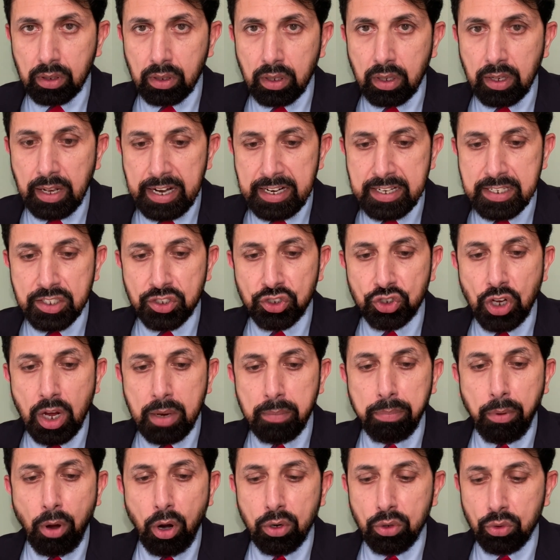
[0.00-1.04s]
let's
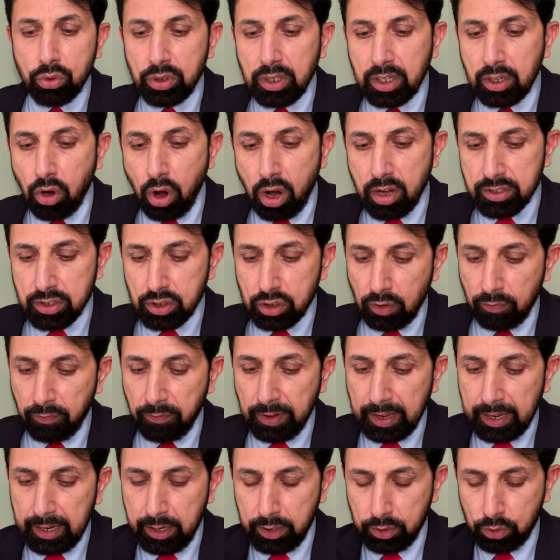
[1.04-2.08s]
jump onto the causes of
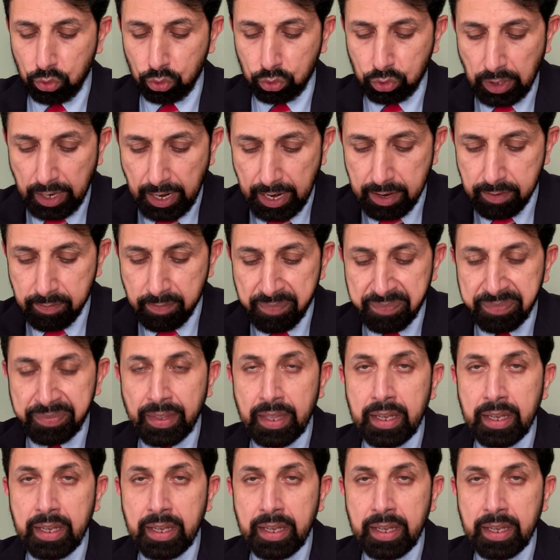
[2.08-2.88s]
failure to thrive.